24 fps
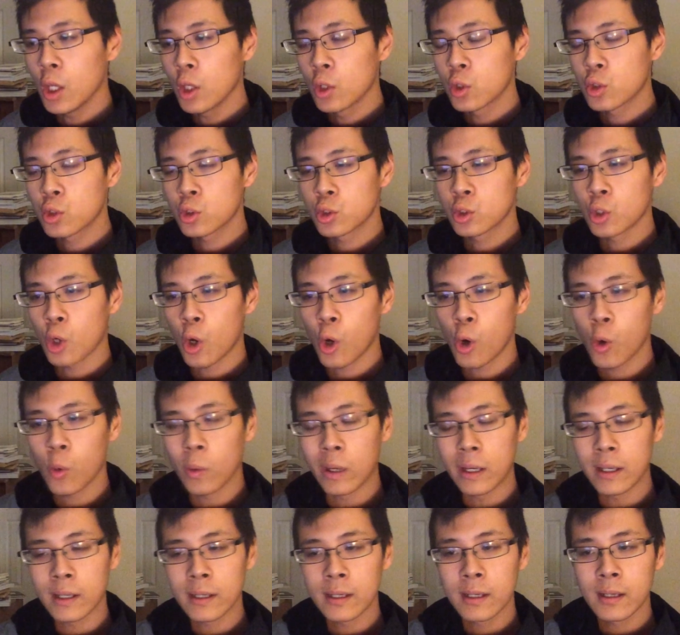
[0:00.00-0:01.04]

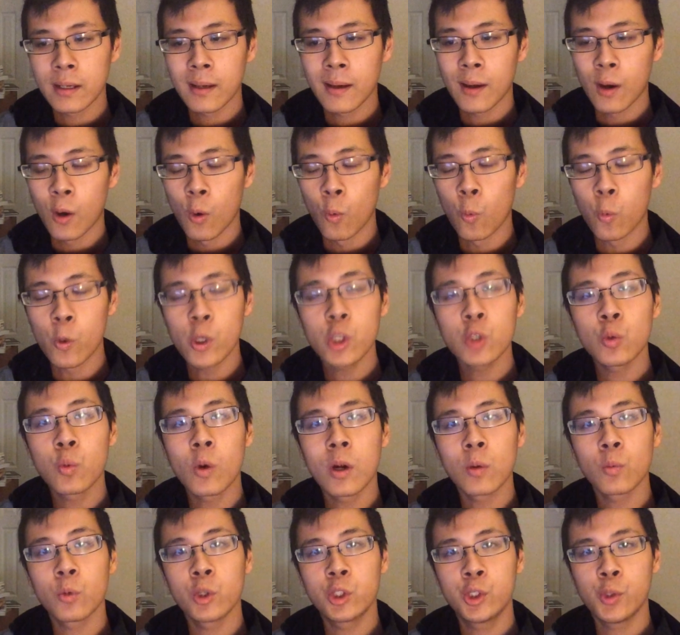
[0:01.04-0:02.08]
So which
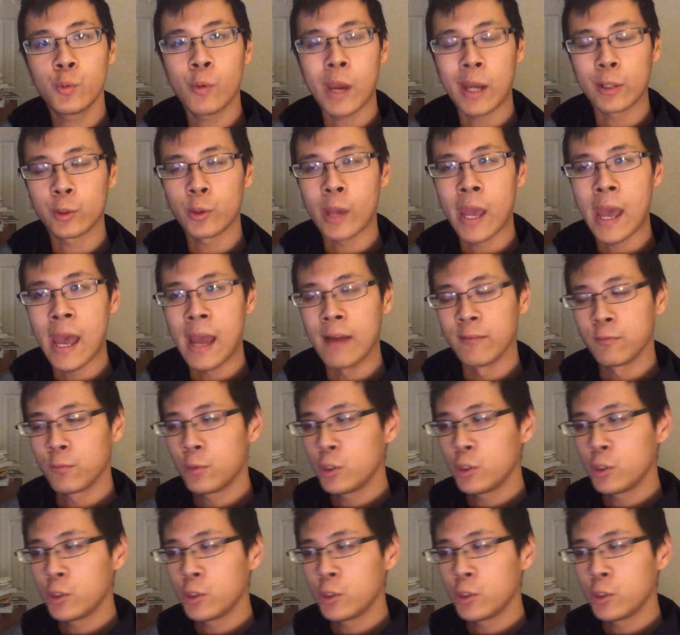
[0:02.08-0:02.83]
one would you rather have?